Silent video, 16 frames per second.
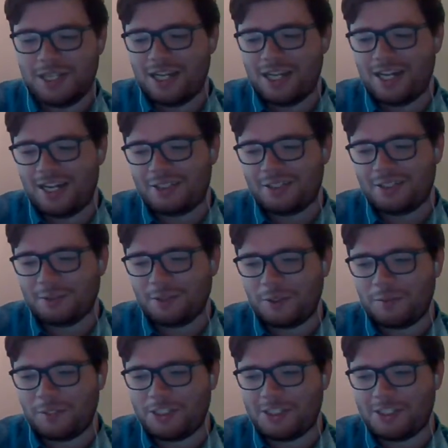I do a whole
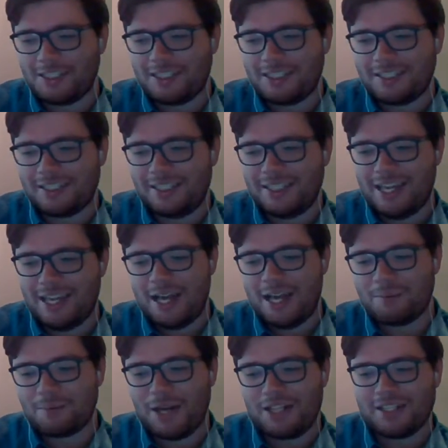bunch of D&D.
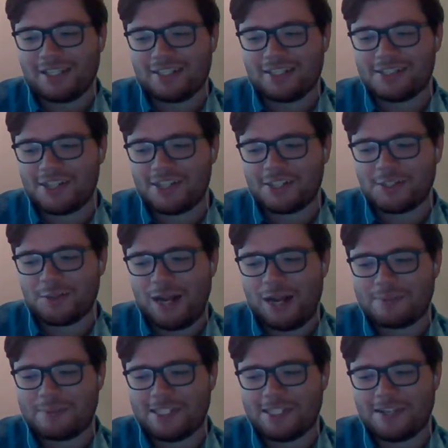I'm probably going to start to
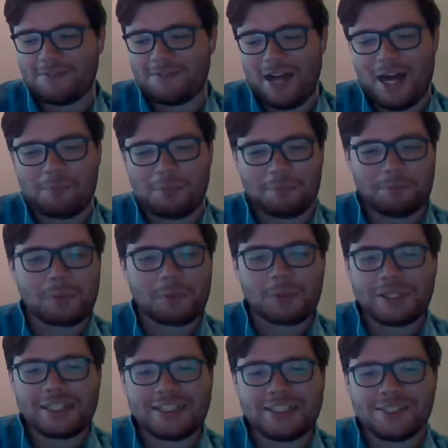wrap stuff up
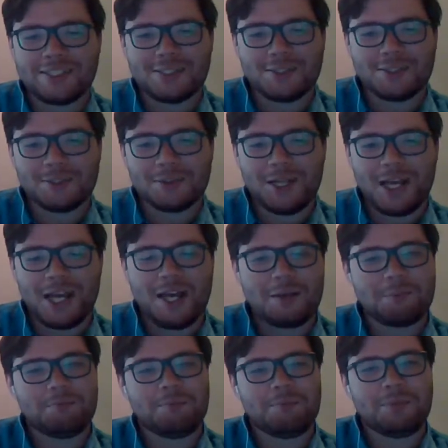pretty soon,
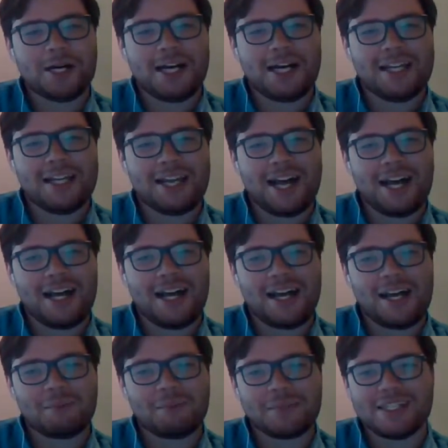but
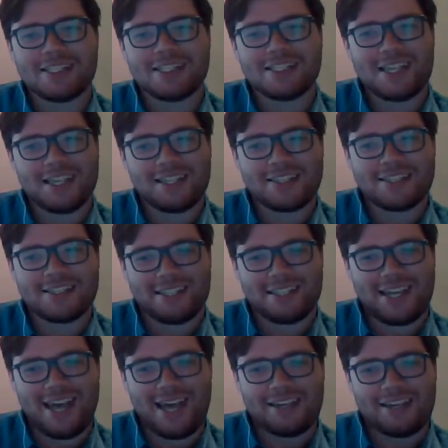I'm going to say this
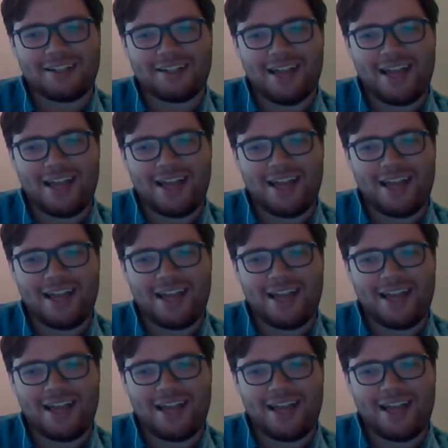again.